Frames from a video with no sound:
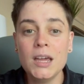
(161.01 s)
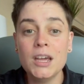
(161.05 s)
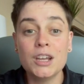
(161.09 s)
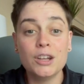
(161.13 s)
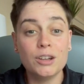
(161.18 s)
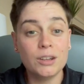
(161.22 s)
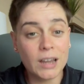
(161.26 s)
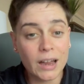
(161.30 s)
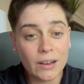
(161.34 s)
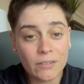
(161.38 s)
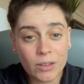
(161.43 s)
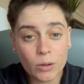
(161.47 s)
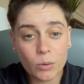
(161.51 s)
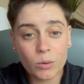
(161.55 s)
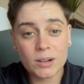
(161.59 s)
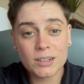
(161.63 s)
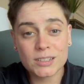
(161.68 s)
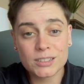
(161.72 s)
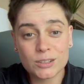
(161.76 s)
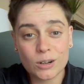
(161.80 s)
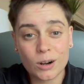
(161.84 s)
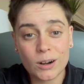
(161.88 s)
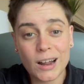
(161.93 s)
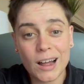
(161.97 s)
You definitely want to
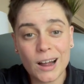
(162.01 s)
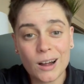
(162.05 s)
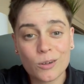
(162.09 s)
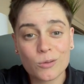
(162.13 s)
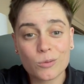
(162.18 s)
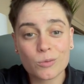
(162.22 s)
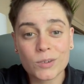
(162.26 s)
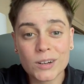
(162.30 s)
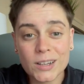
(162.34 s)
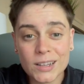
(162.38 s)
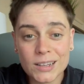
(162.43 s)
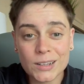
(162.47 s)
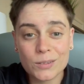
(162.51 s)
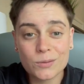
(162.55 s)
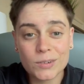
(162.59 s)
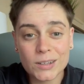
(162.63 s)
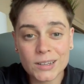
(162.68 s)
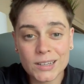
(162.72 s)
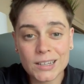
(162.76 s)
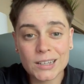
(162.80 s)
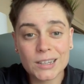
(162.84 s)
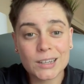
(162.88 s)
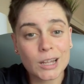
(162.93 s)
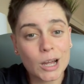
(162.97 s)
start out really,
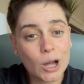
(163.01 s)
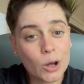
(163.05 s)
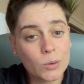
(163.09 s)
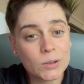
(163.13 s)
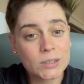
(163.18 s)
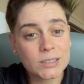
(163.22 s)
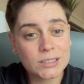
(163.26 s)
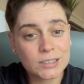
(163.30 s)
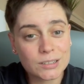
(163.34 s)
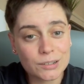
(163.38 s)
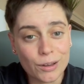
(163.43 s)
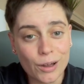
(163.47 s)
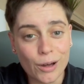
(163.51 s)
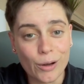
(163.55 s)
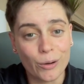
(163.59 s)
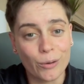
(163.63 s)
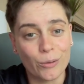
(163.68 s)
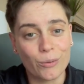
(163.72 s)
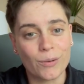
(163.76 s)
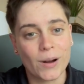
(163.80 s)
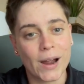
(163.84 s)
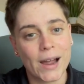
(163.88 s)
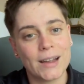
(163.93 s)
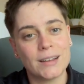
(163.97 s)
really low and slow,
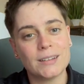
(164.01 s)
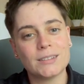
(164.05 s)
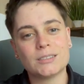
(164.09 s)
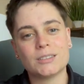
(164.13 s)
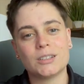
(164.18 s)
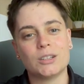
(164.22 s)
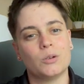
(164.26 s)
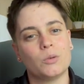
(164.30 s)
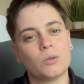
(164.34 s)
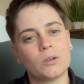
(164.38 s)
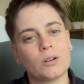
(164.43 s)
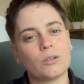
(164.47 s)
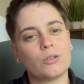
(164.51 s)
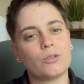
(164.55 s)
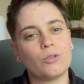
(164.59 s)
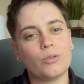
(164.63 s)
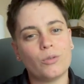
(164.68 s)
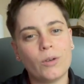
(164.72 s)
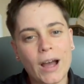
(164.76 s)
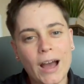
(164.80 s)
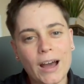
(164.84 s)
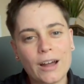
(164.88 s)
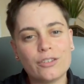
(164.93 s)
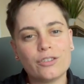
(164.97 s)
right? So you want to
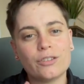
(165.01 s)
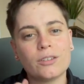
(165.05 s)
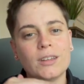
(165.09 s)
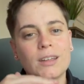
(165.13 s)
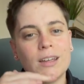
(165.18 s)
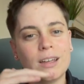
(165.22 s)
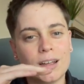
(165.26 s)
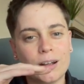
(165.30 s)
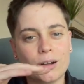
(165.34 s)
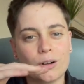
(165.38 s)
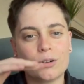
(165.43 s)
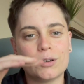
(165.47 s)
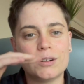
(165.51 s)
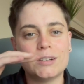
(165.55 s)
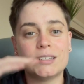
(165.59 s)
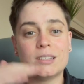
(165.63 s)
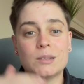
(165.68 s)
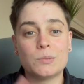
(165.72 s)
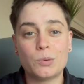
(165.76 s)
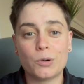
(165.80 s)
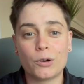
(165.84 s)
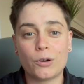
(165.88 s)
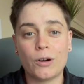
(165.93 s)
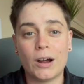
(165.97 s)
gradually increase the
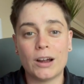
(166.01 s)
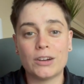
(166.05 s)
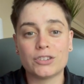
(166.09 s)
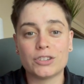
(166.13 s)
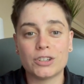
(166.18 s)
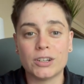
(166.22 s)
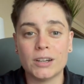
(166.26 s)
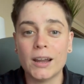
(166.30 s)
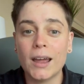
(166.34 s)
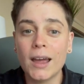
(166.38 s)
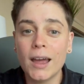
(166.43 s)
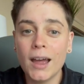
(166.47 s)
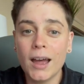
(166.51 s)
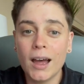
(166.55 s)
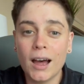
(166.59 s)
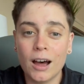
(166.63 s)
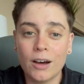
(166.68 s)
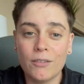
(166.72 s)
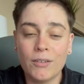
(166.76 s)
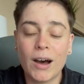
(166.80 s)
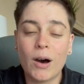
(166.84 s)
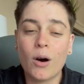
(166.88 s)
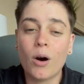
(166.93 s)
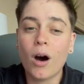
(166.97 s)
progression of
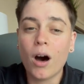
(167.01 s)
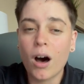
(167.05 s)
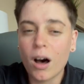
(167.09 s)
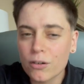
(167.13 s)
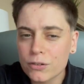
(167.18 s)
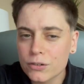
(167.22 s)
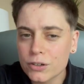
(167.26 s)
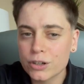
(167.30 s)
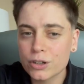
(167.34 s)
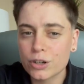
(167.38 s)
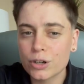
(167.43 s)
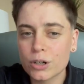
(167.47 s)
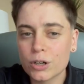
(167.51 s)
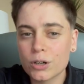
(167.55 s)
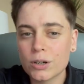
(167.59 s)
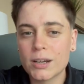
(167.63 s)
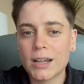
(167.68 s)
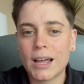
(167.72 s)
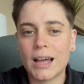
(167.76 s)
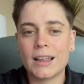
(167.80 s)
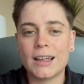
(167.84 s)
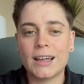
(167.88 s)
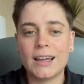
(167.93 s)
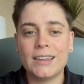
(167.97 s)
how often you're doing
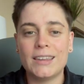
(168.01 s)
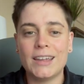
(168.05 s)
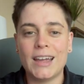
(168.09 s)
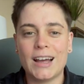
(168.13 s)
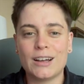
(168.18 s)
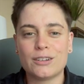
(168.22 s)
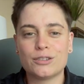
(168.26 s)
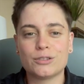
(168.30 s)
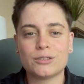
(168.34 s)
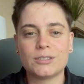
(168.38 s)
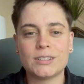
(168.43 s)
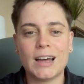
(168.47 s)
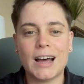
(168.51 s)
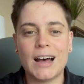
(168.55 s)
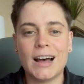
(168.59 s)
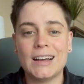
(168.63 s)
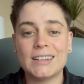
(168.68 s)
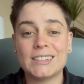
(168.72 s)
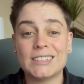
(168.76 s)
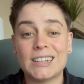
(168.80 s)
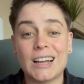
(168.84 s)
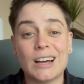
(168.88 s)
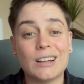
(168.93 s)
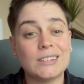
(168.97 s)
the exercise
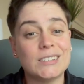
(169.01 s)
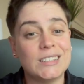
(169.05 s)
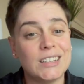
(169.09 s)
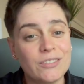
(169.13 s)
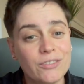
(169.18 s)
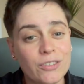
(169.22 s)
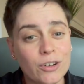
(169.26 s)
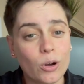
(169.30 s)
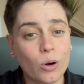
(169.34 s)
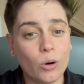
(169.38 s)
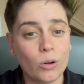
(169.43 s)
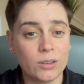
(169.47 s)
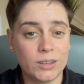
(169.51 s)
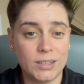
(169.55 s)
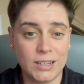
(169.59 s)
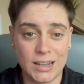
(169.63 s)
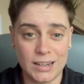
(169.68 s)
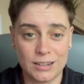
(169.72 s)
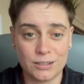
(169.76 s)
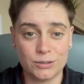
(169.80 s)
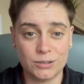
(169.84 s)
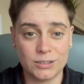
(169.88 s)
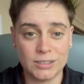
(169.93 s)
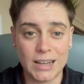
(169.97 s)
and how difficult the
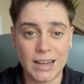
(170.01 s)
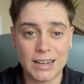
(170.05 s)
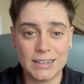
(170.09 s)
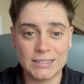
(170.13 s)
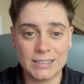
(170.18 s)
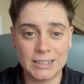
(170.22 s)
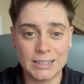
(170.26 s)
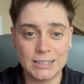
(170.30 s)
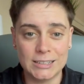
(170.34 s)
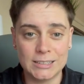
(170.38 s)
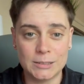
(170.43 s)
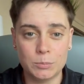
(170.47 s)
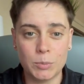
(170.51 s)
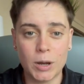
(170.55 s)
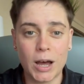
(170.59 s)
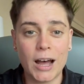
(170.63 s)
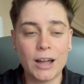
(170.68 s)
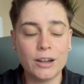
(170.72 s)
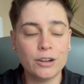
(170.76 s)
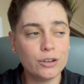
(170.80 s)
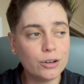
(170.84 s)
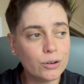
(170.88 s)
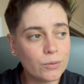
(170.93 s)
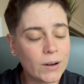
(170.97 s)
exercise is. But I
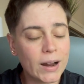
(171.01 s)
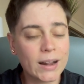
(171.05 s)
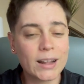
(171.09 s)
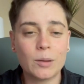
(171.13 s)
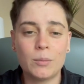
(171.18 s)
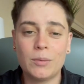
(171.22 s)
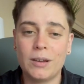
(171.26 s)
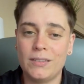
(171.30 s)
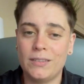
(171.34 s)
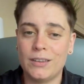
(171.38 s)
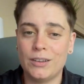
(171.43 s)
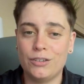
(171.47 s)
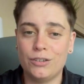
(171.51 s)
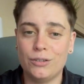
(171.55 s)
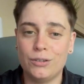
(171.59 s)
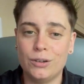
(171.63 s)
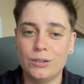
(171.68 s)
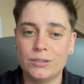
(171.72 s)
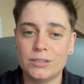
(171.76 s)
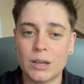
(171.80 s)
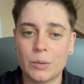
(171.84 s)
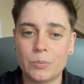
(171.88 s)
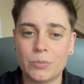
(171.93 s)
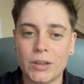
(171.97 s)
do recommend that you do
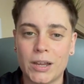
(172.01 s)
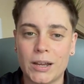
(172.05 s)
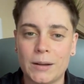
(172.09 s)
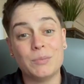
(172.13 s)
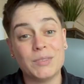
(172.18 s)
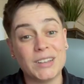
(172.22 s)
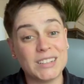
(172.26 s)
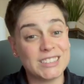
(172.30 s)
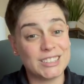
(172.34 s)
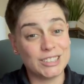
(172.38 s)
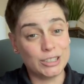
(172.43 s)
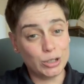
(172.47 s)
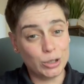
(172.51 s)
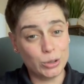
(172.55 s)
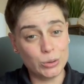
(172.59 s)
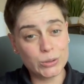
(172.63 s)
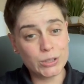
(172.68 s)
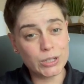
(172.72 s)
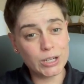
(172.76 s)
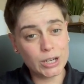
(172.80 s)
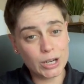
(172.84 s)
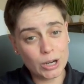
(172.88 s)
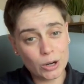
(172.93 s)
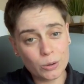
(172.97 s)
something that's new
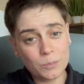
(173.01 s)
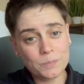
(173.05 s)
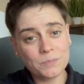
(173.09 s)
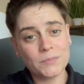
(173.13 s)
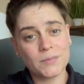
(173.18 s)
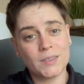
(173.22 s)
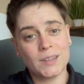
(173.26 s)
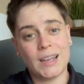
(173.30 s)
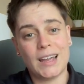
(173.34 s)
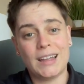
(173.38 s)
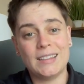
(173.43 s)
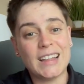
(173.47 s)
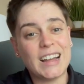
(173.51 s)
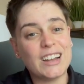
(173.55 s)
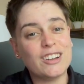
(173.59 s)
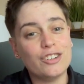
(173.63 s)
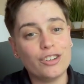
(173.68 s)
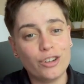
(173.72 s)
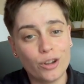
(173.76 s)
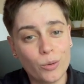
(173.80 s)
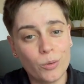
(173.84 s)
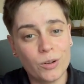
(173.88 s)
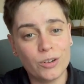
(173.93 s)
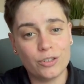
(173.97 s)
to you and that
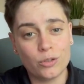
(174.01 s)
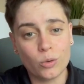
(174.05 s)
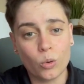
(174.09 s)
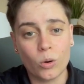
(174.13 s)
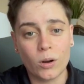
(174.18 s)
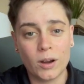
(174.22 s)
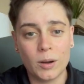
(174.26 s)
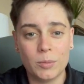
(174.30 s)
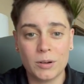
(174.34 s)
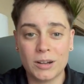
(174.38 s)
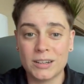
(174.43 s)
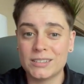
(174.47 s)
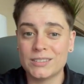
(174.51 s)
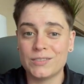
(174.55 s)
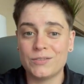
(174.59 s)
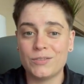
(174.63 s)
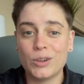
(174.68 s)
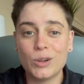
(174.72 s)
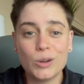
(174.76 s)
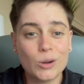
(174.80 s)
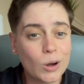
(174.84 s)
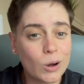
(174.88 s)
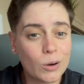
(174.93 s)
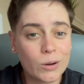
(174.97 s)
you enjoy, because if you
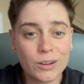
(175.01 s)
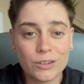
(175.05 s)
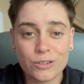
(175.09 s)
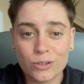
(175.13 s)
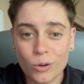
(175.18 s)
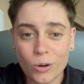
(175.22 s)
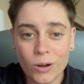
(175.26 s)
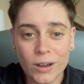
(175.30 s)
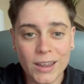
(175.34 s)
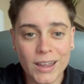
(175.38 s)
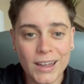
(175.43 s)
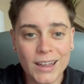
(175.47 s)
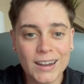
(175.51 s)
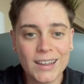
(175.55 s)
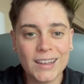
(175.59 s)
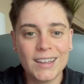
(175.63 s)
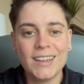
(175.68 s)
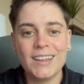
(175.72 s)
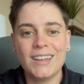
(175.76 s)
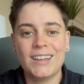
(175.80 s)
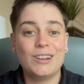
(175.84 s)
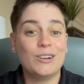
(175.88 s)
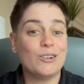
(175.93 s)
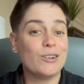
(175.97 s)
don't enjoy it,
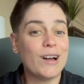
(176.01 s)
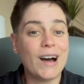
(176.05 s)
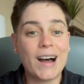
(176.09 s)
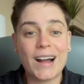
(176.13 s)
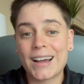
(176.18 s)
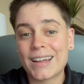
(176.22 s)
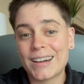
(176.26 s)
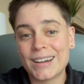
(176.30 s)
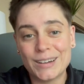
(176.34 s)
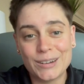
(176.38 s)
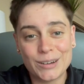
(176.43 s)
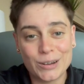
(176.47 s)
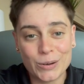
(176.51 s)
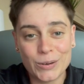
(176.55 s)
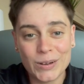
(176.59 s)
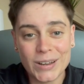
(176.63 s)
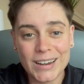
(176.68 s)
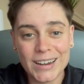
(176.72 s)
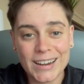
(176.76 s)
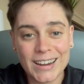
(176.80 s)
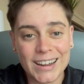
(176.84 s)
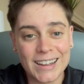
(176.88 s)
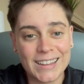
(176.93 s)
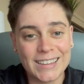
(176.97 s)
you're not going to do it.
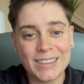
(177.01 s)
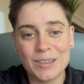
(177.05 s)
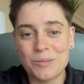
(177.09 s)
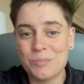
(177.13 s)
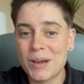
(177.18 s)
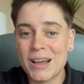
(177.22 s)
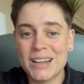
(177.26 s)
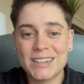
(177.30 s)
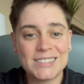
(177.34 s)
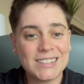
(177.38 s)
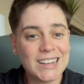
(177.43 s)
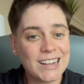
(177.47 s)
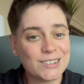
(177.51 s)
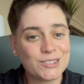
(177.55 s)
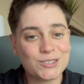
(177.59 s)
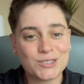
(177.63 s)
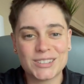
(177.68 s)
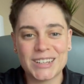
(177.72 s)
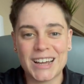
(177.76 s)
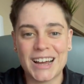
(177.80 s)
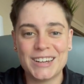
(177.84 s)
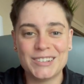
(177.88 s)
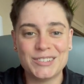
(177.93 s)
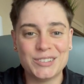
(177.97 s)
And the best
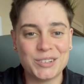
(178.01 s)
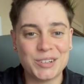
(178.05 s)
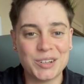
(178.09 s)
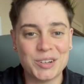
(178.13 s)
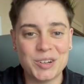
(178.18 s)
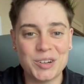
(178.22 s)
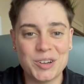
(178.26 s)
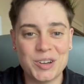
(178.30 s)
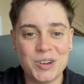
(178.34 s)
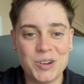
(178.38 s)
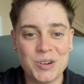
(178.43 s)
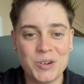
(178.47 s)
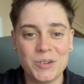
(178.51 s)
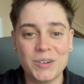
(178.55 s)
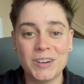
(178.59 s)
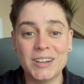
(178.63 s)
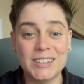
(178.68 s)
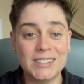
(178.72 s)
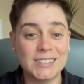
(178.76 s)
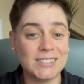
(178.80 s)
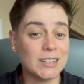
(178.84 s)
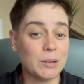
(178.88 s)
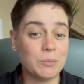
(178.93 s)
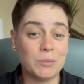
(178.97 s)
exercise you can do
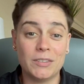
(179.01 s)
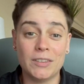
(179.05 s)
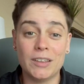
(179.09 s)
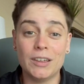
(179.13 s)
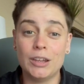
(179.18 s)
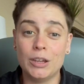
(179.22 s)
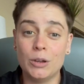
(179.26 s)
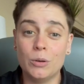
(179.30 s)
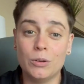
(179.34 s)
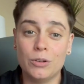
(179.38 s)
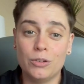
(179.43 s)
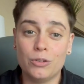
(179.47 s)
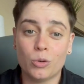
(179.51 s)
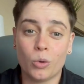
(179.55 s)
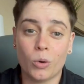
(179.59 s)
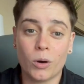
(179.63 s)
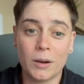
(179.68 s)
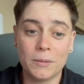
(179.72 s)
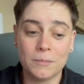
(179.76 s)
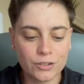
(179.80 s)
is something that you enjoy.